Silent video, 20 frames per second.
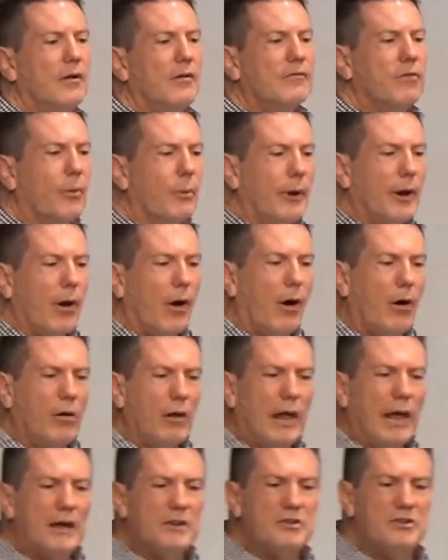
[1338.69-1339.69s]
For we all,
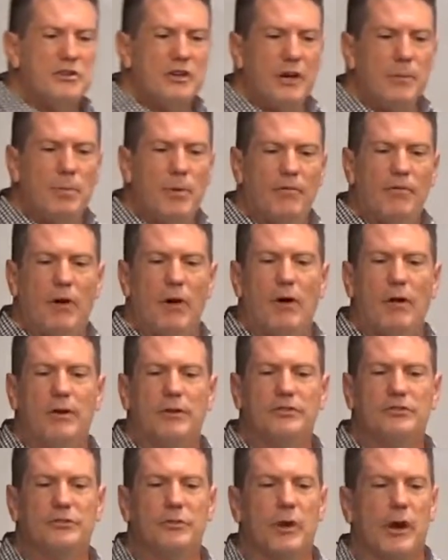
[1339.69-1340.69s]
like sheep, have gone
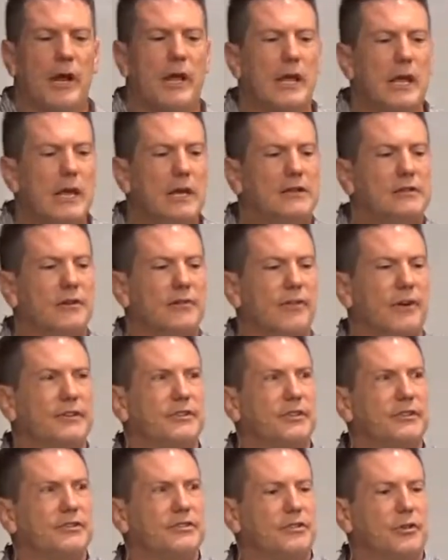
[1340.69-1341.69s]
astray. Each of us
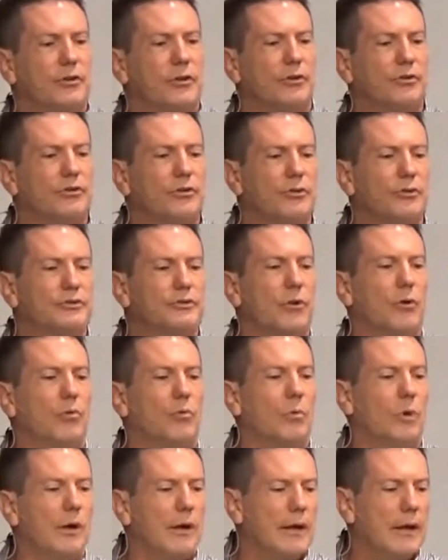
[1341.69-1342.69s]
has turned to his
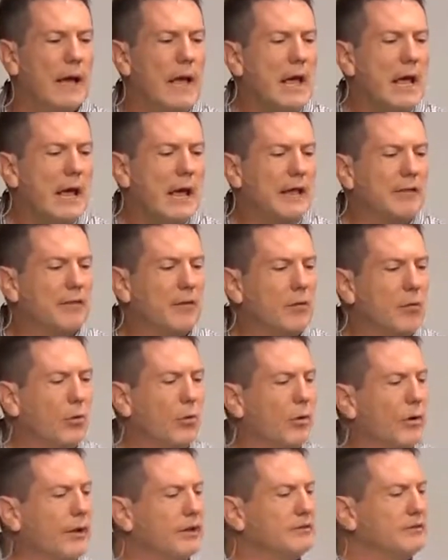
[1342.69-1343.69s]
own way, and the
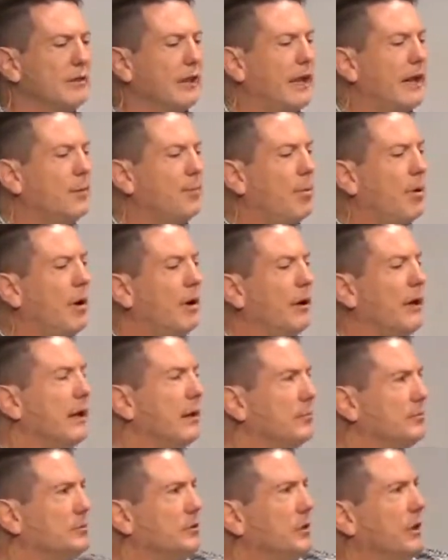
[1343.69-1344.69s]
Lord has laid upon
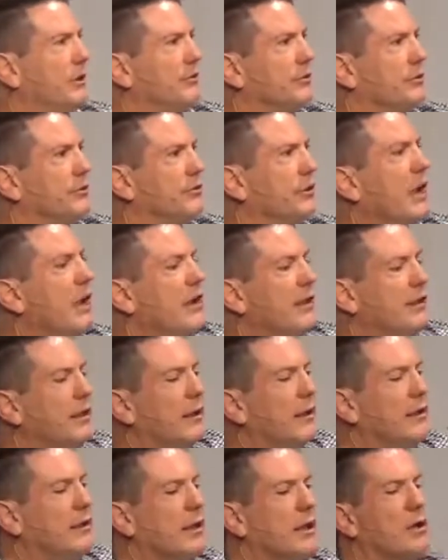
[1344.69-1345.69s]
him, Jesus, the
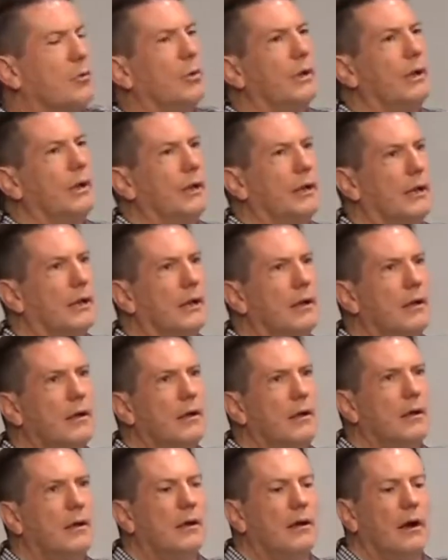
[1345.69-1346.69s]
iniquity
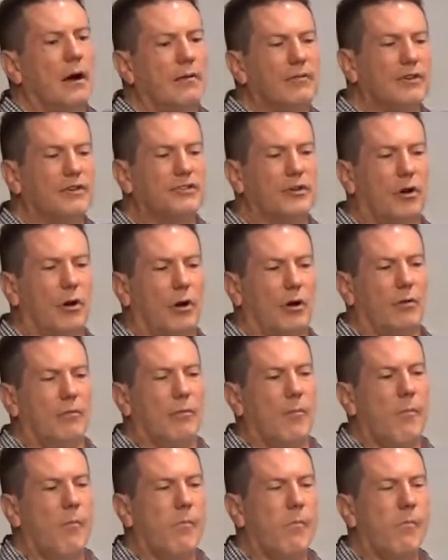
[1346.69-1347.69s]
of us all.
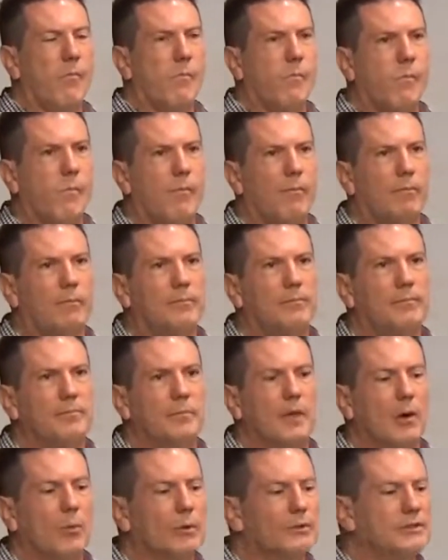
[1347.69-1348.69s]

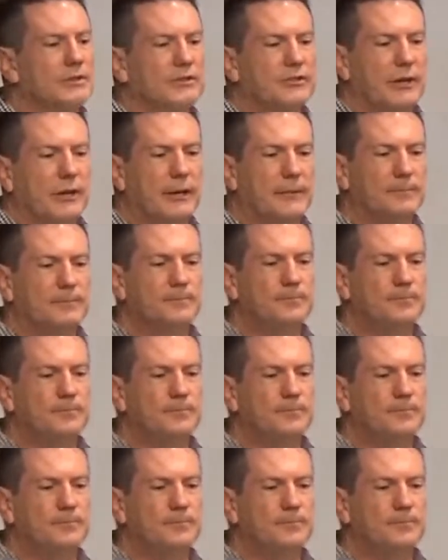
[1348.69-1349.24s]
Now, what's he saying?